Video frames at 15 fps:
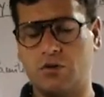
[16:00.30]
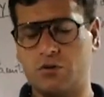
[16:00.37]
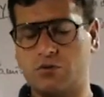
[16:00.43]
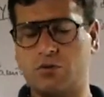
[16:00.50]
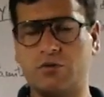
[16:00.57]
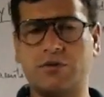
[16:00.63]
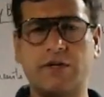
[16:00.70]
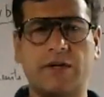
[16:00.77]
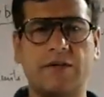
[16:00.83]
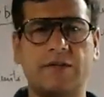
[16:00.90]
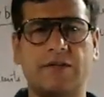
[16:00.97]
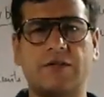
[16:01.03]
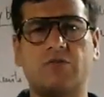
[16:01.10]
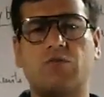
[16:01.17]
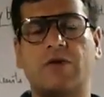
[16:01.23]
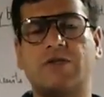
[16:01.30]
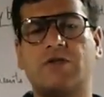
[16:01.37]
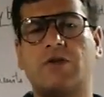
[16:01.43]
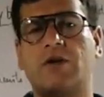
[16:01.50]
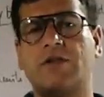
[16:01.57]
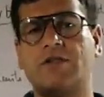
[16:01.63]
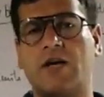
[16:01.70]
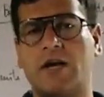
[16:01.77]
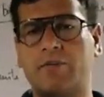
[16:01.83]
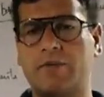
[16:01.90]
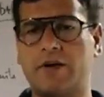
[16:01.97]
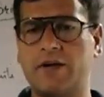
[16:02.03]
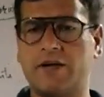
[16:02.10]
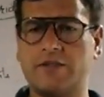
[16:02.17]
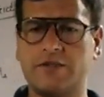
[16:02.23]
So this is what is called as
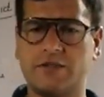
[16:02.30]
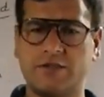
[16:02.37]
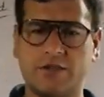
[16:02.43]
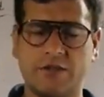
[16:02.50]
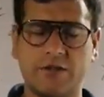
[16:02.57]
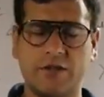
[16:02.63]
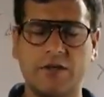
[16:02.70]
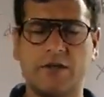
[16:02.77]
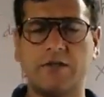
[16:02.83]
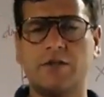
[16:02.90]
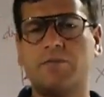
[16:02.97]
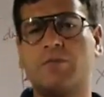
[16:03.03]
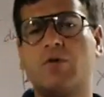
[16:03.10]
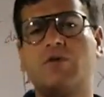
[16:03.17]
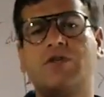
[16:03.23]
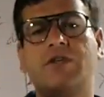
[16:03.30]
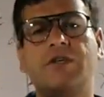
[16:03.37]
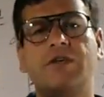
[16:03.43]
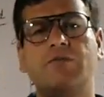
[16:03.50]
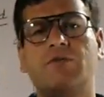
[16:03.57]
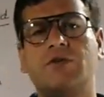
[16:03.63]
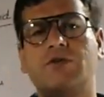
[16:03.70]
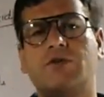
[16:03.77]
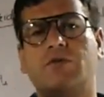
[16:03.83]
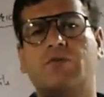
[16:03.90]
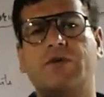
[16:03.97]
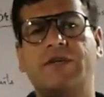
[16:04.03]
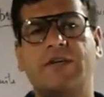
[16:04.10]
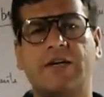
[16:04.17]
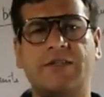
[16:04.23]
hybridization. The progeny which
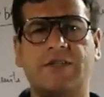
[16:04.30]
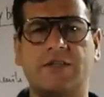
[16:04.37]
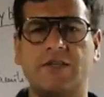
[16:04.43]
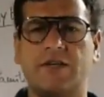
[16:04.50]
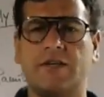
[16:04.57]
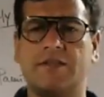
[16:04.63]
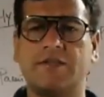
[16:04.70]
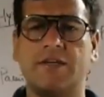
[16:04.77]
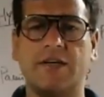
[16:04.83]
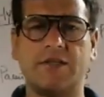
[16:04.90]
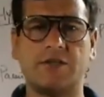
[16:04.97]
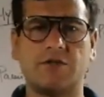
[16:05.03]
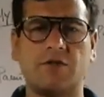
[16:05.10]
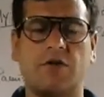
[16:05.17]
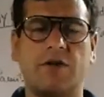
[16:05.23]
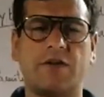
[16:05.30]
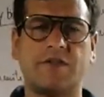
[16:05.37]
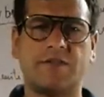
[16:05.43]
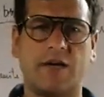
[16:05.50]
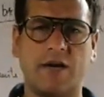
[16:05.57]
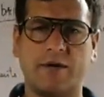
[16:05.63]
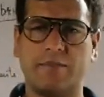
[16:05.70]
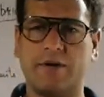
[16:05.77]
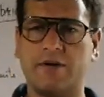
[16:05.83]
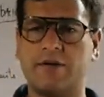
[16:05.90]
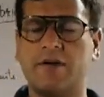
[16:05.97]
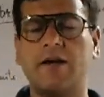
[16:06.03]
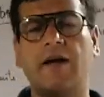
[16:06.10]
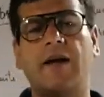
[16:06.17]
we get, that is called as hybrid.